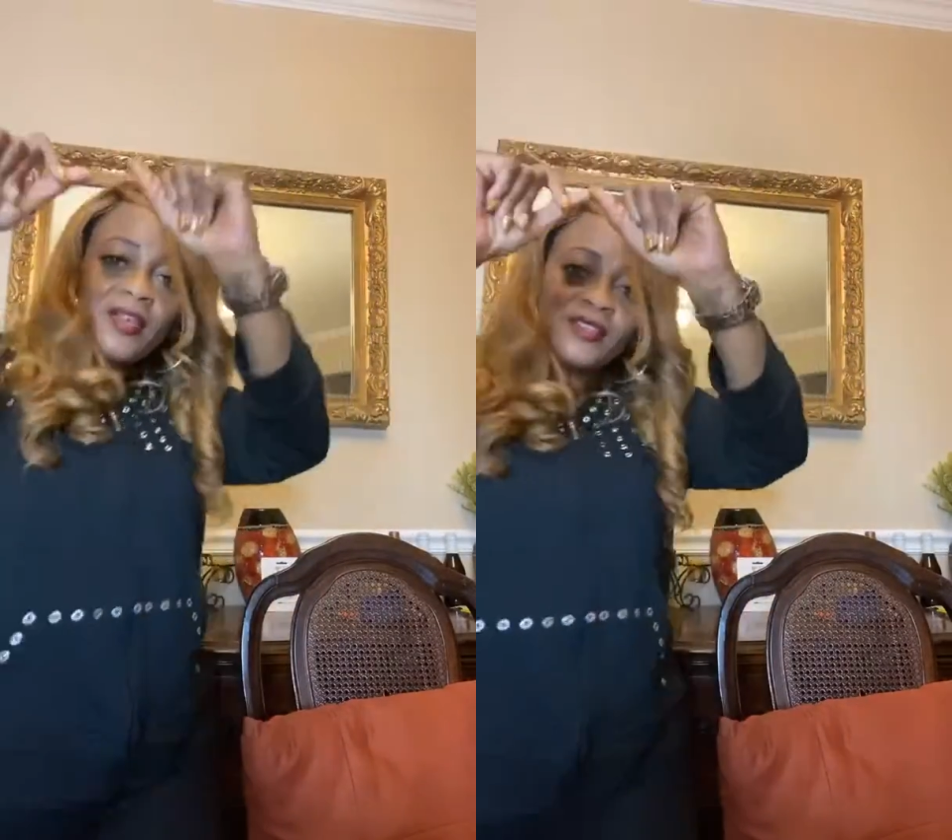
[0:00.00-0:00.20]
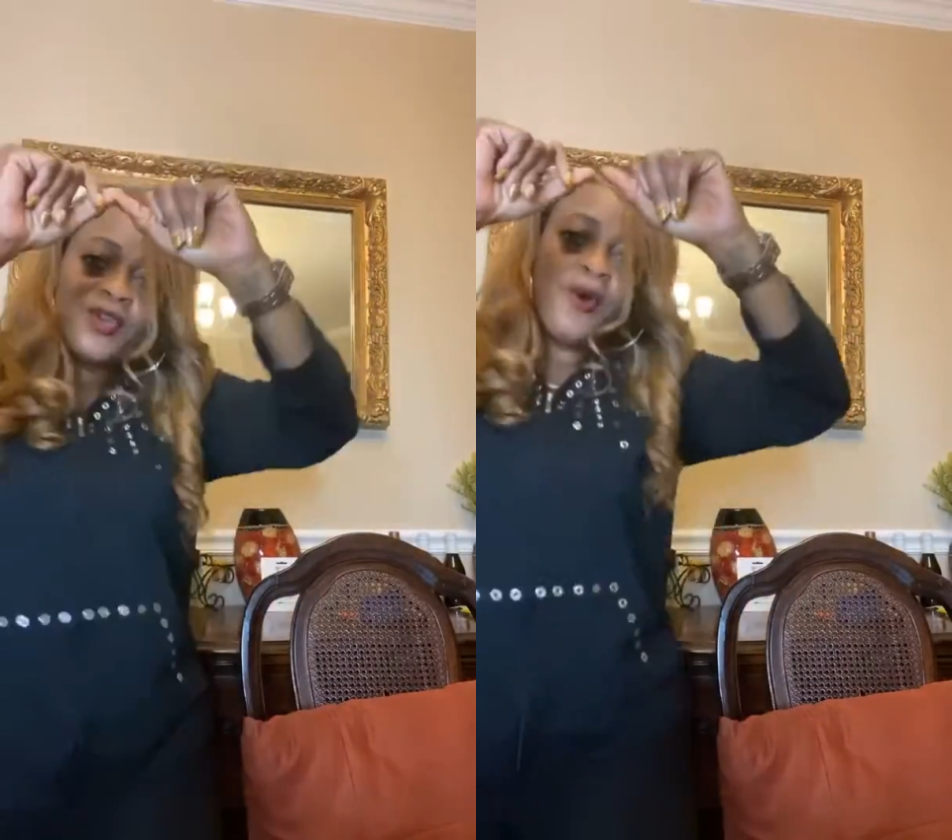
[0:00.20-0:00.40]

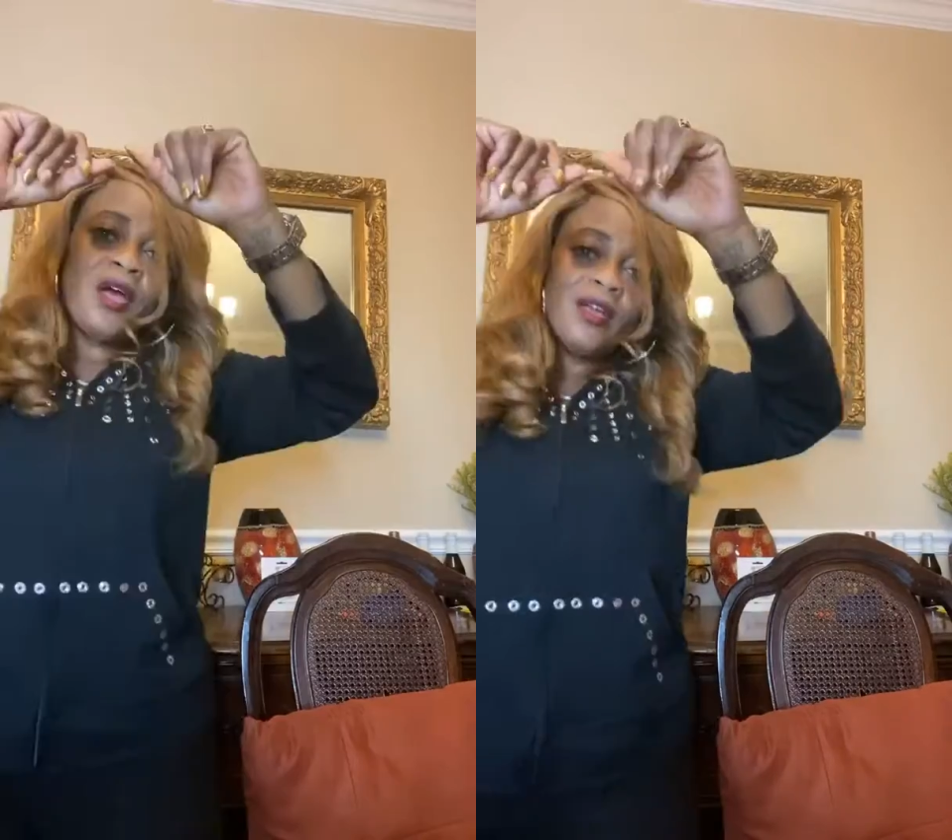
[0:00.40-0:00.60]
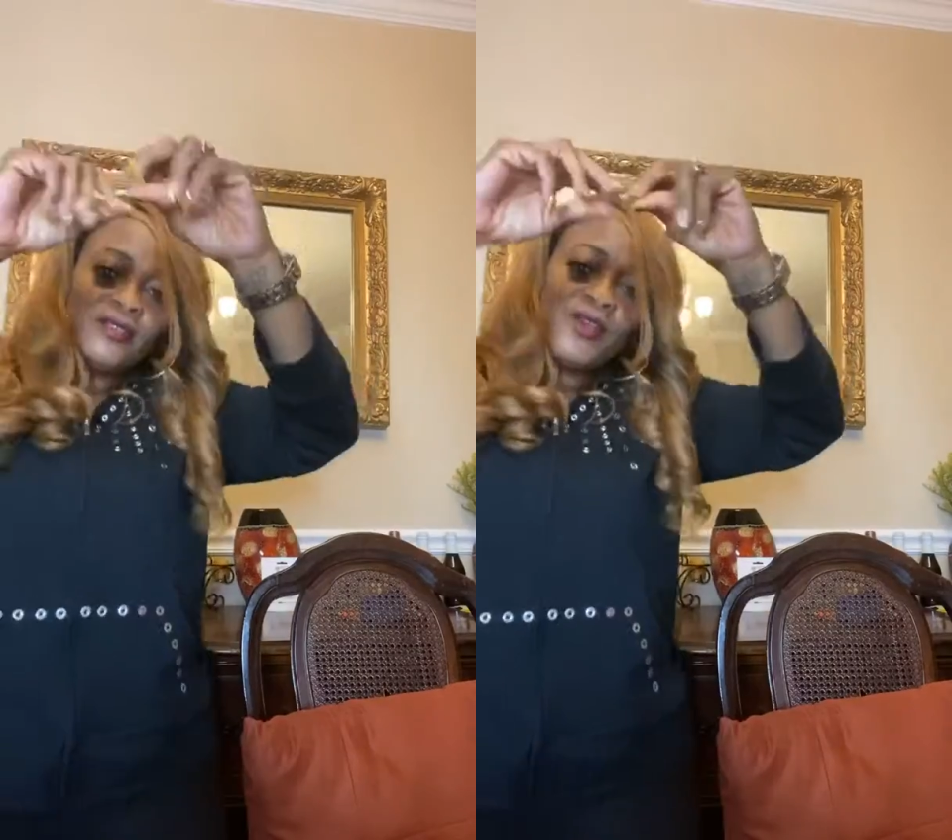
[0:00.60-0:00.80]
Do it,
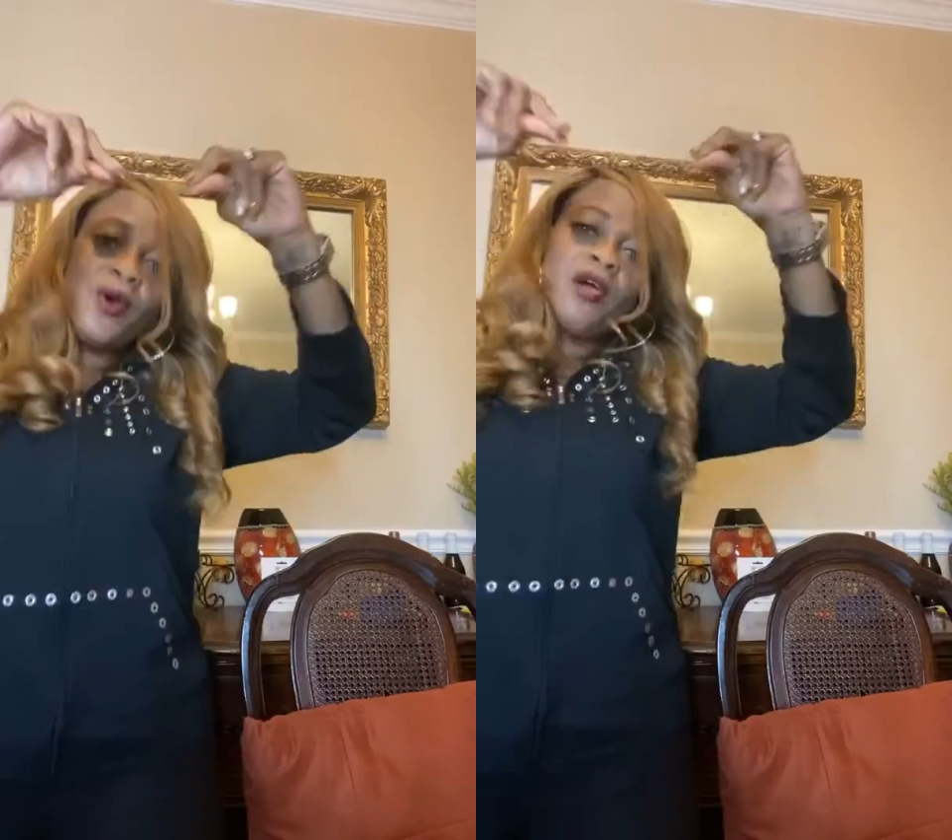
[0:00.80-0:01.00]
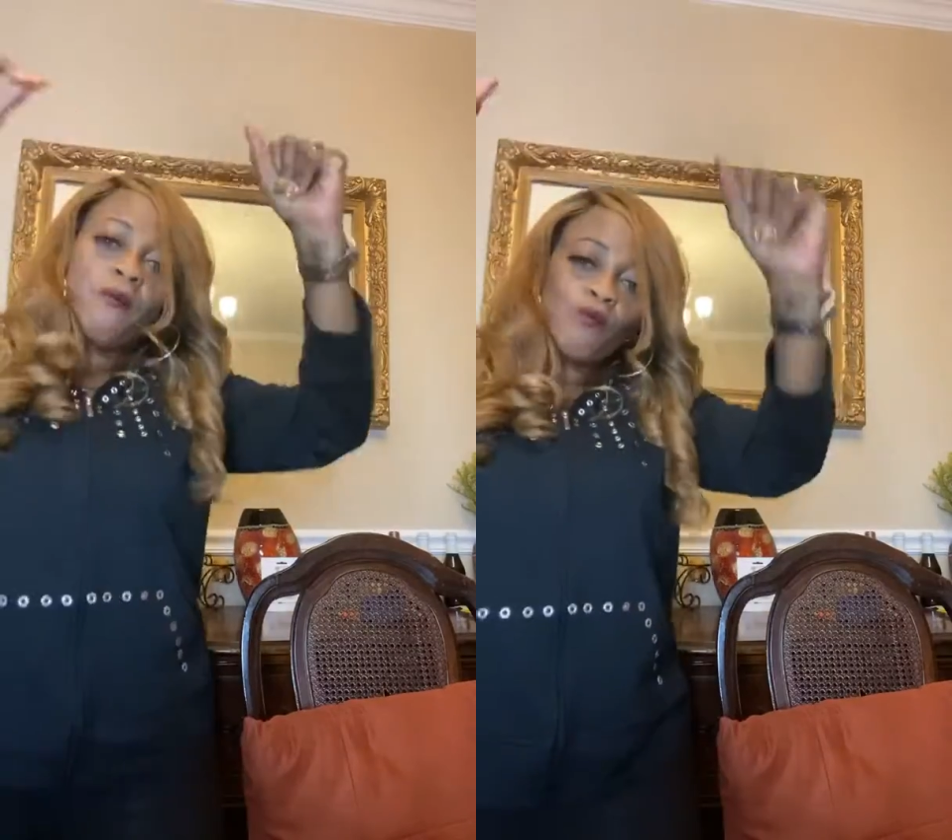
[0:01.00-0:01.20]
do
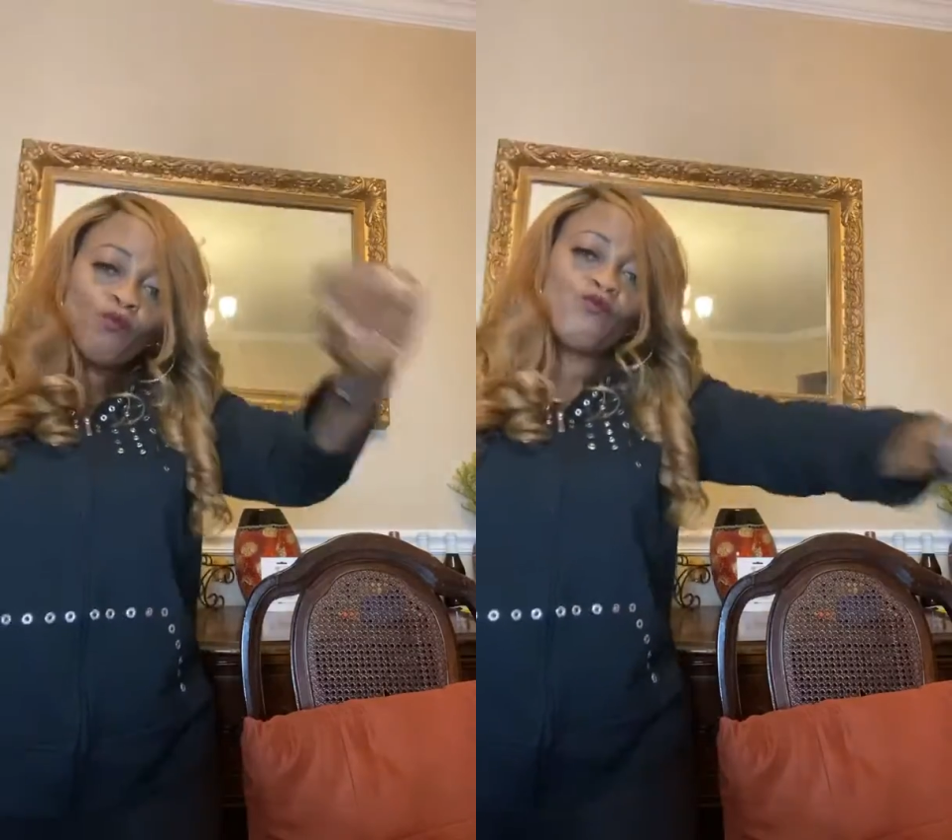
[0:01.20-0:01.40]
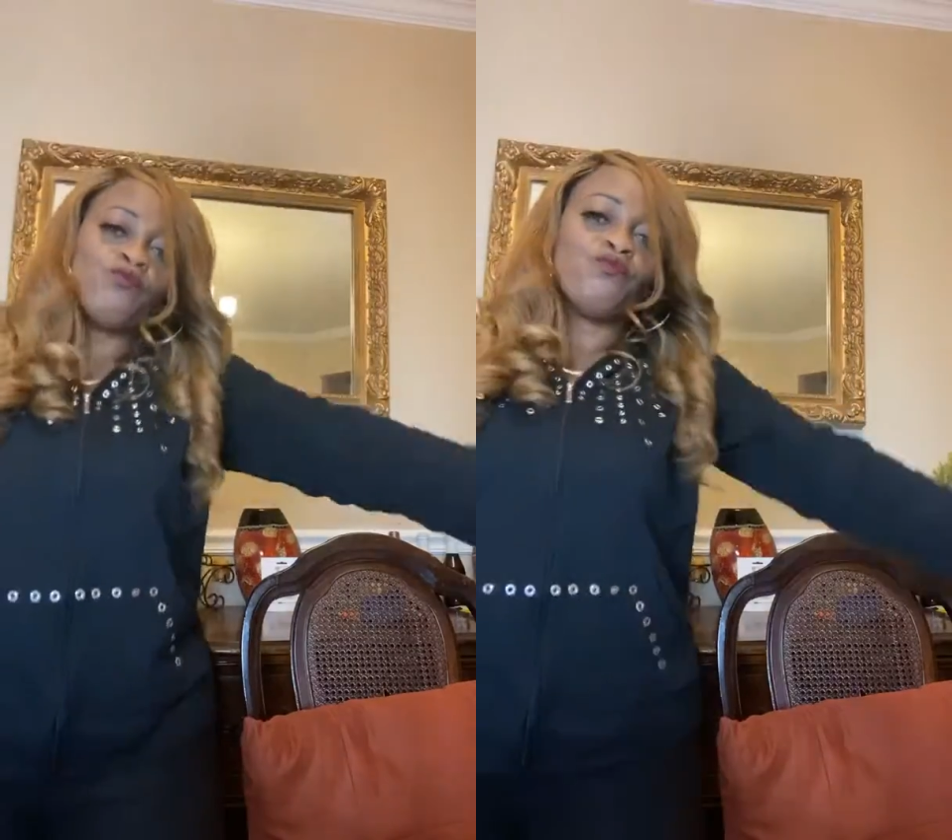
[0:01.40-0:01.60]
it.
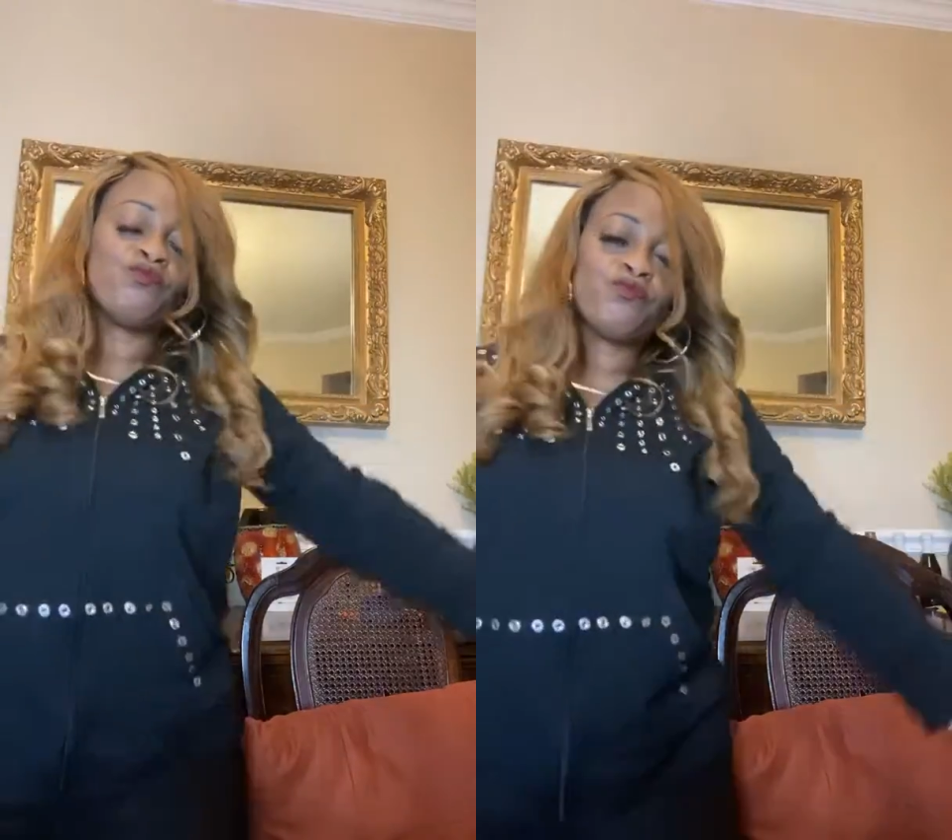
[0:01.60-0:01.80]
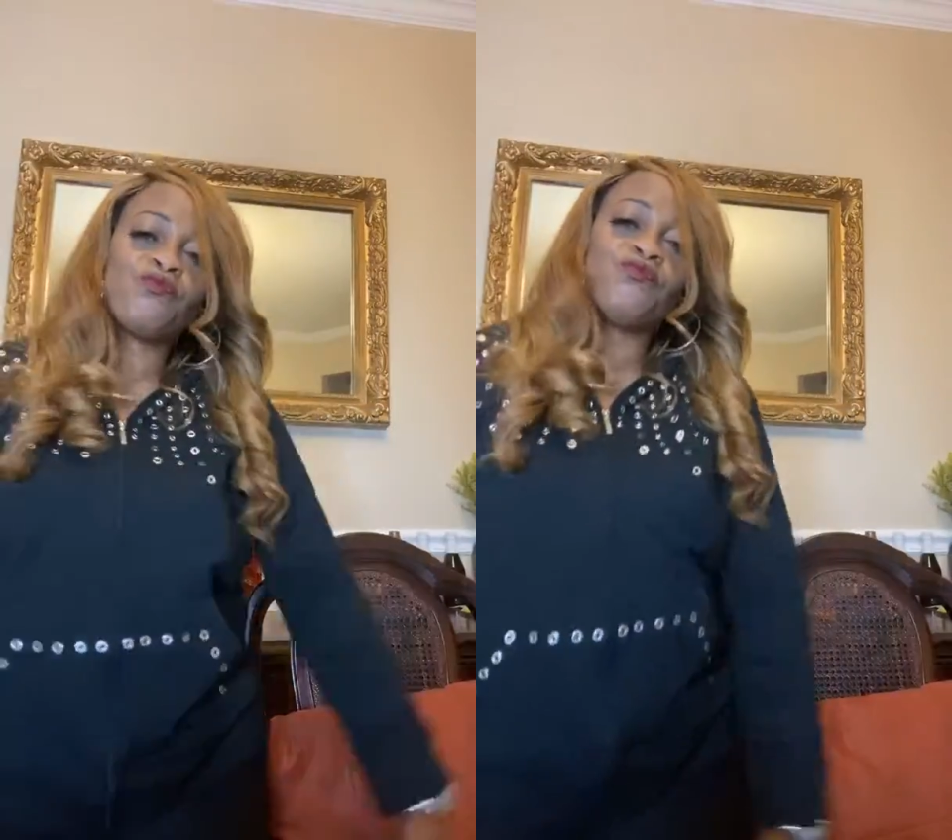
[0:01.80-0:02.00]
Mm,
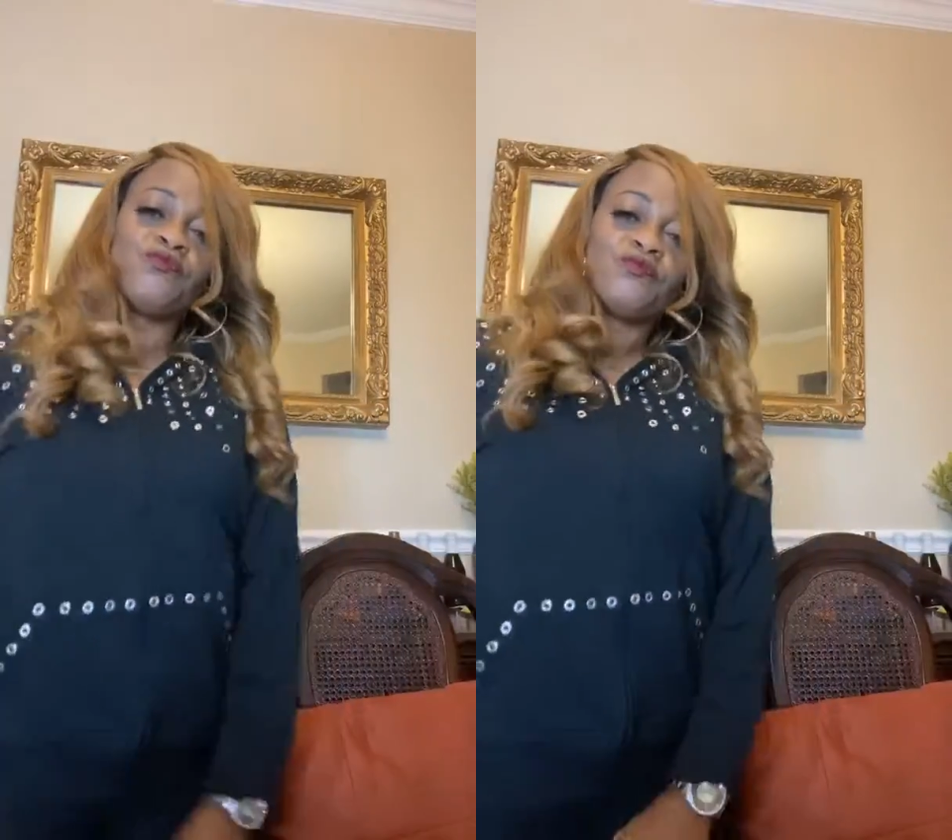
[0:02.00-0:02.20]
mm.